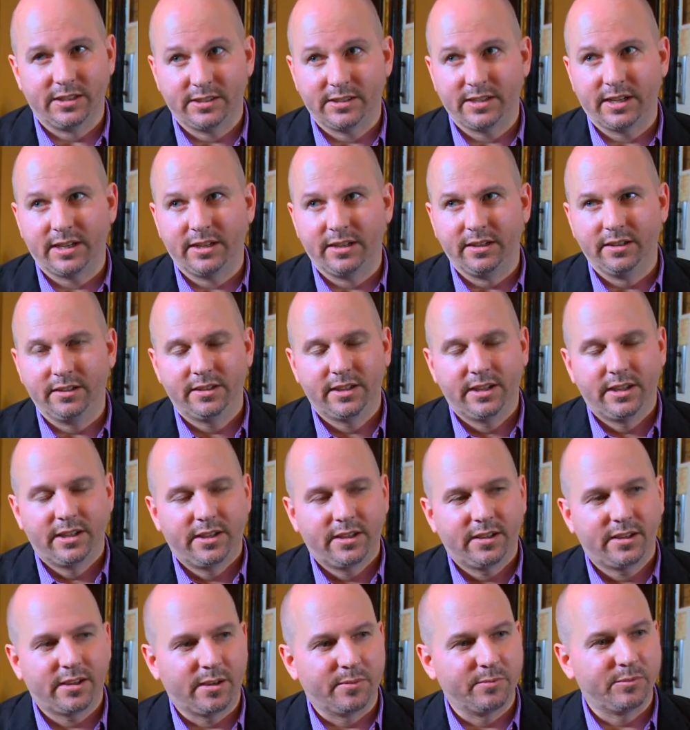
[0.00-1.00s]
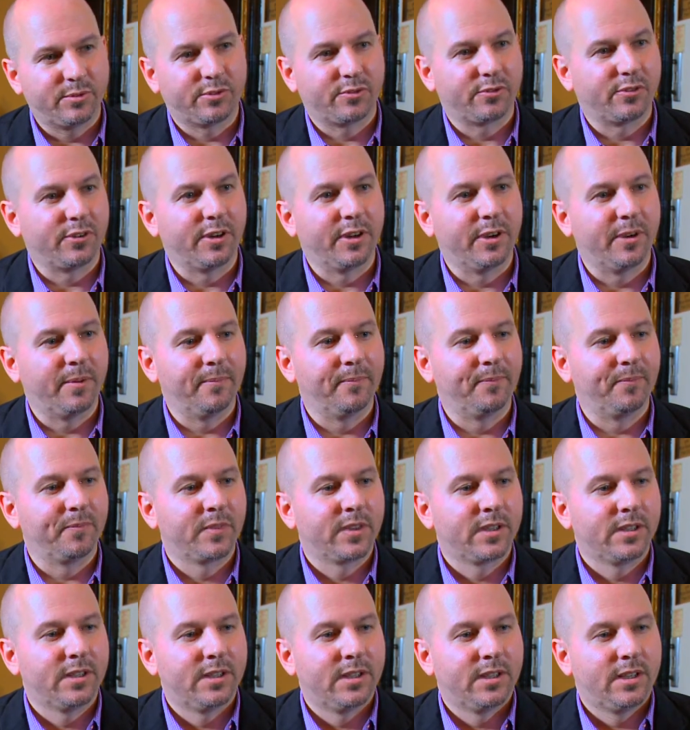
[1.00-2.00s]
The title comes from
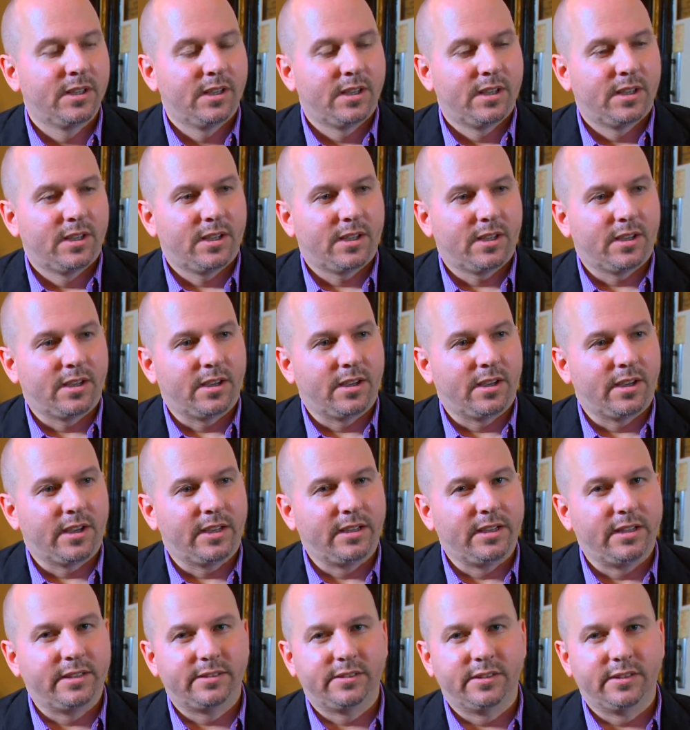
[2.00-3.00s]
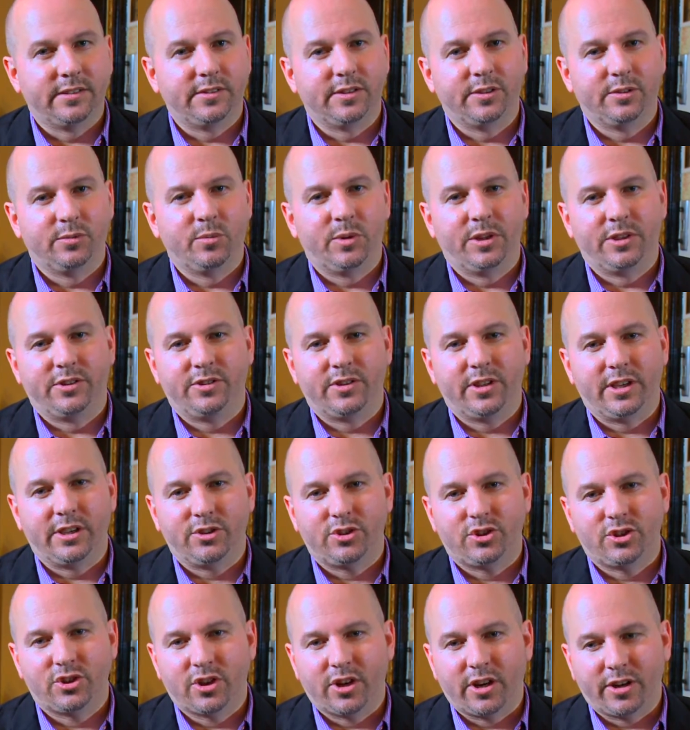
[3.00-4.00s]
uh, an instance in which they
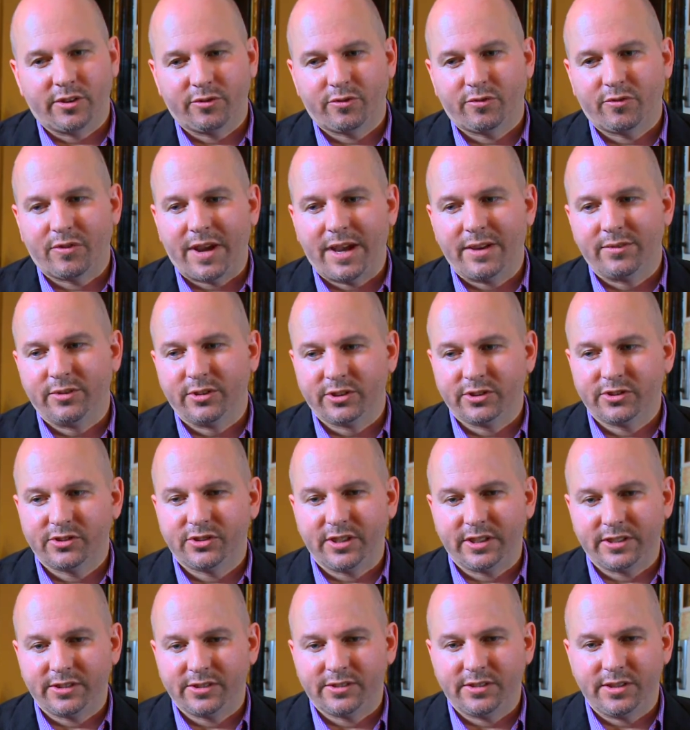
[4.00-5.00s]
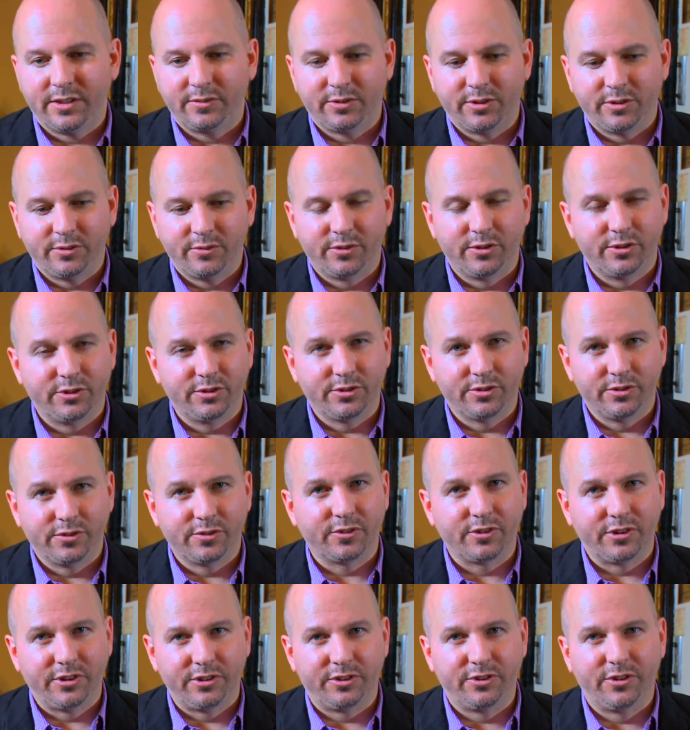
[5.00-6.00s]
shot five or six different versions
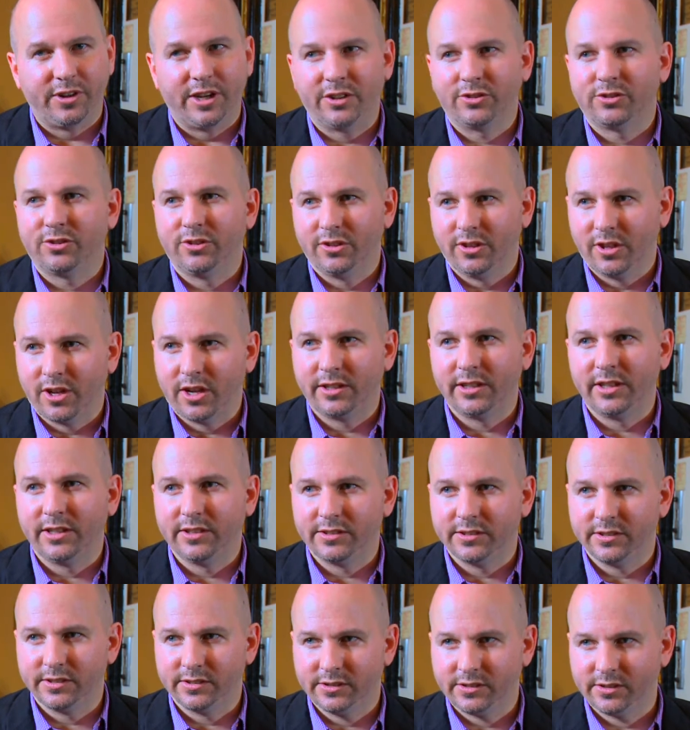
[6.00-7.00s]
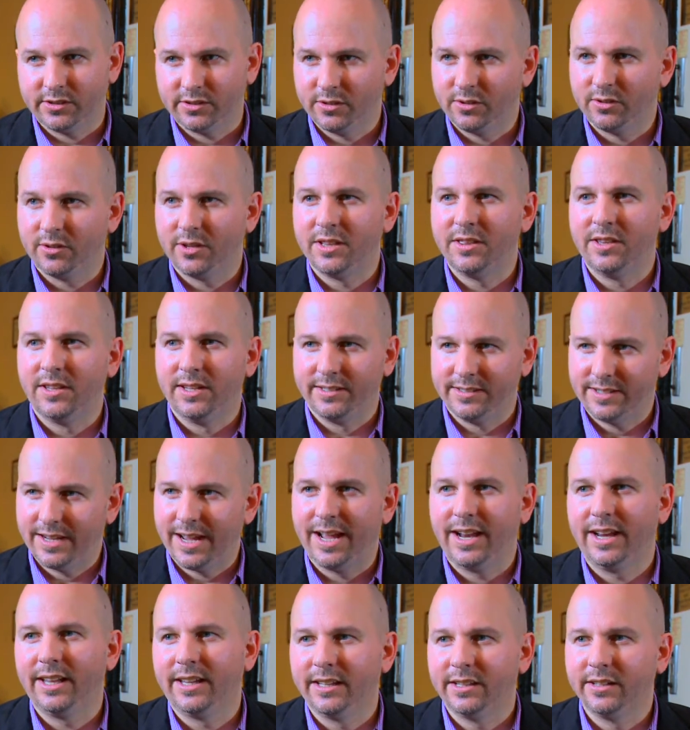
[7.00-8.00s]
for international audiences. So in the
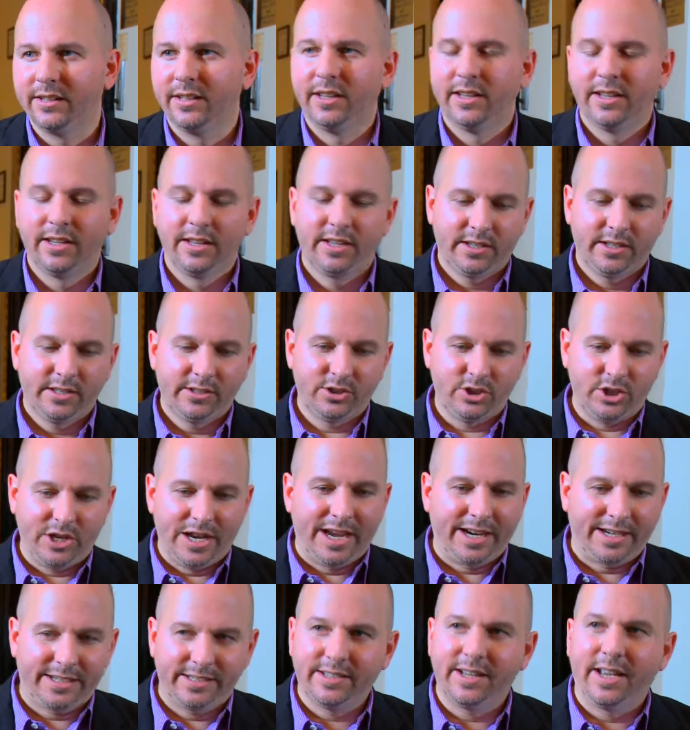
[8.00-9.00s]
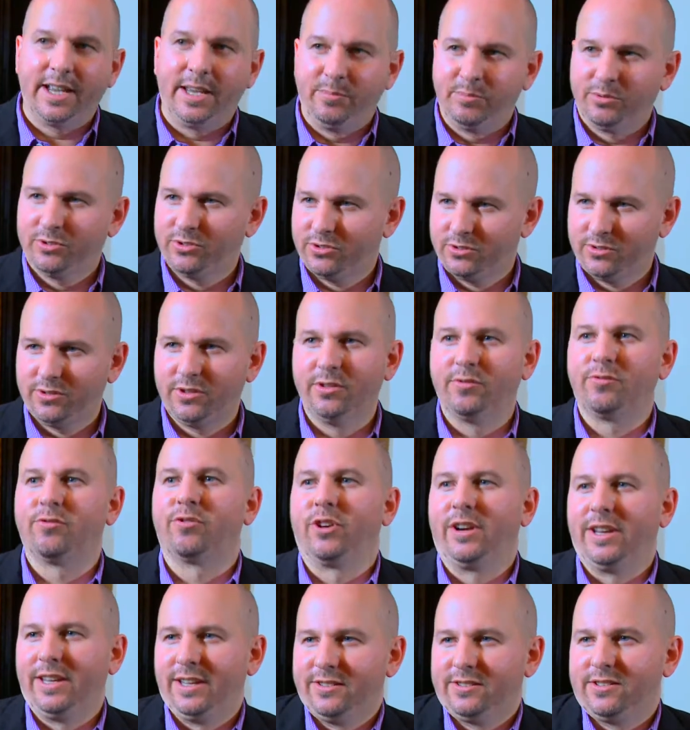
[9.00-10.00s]
Italian, Jack types the
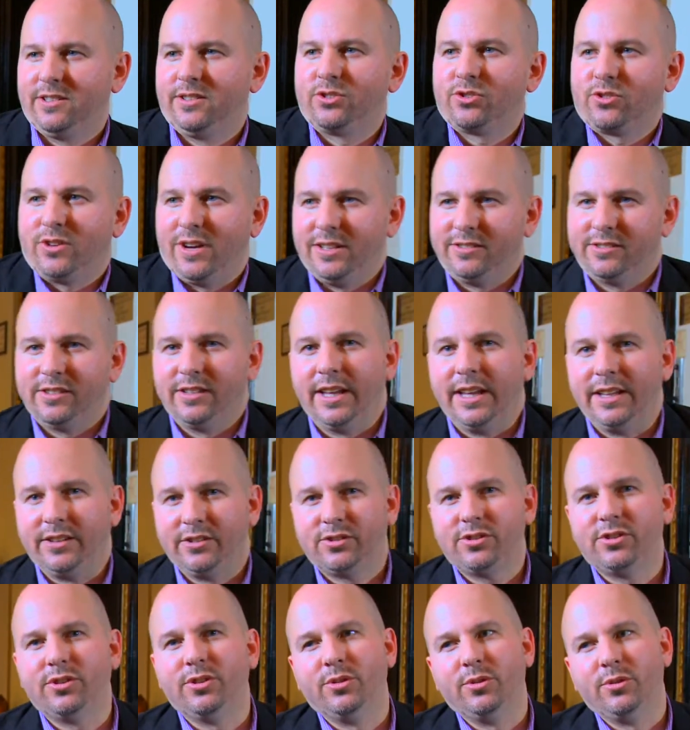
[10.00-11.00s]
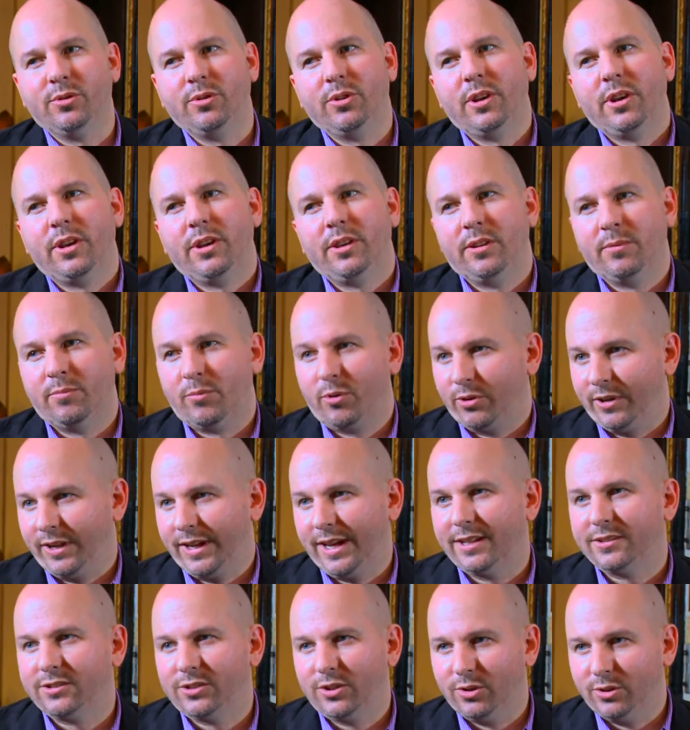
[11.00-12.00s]
phrase that translates to the
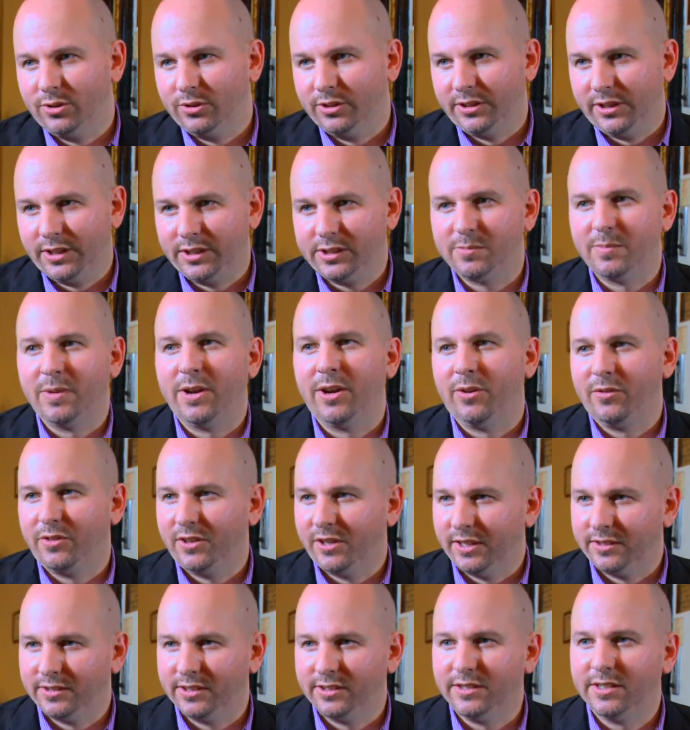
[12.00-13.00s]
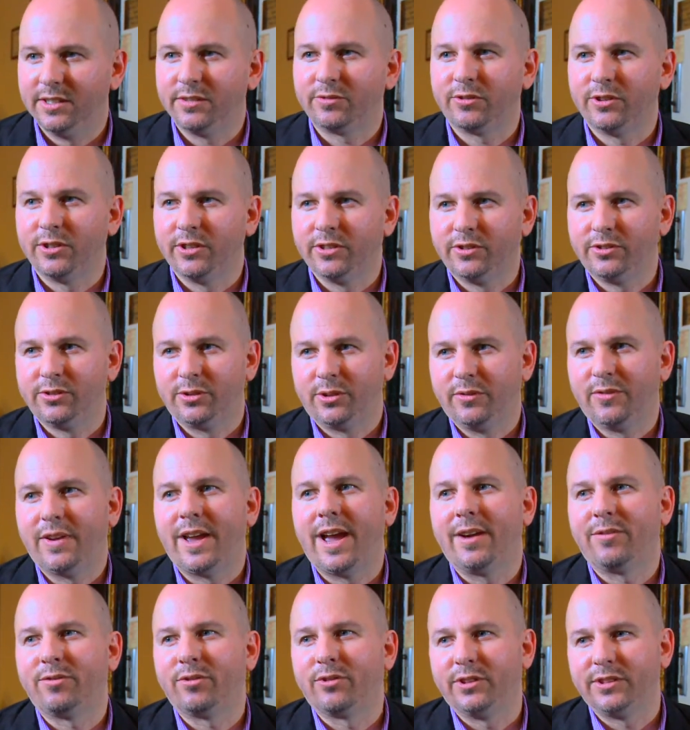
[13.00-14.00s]
morning has gold in its mouth, and it's a different sort of
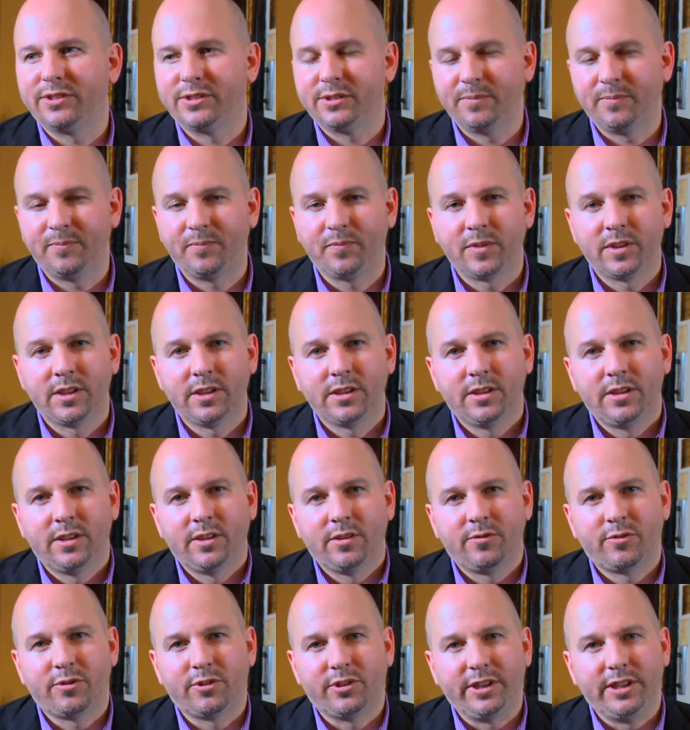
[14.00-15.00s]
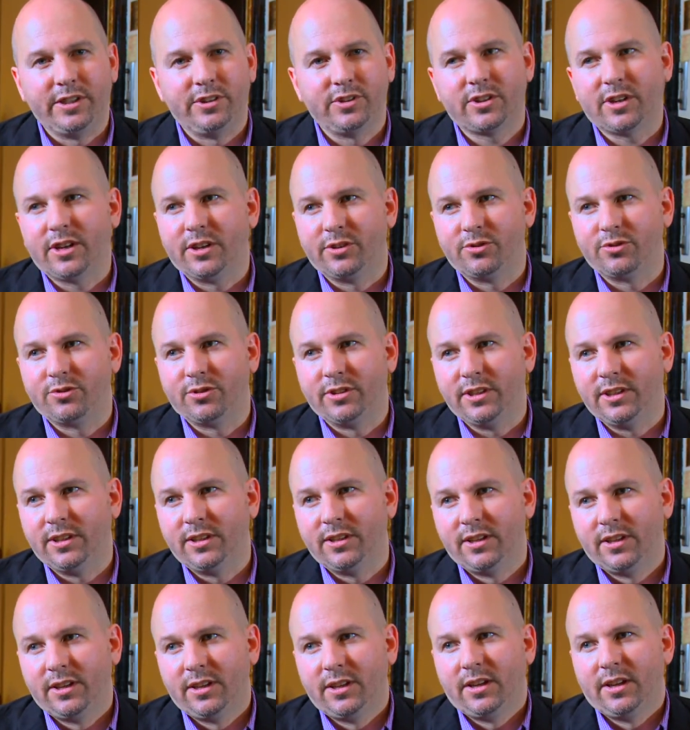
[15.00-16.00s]
aphorism for each country.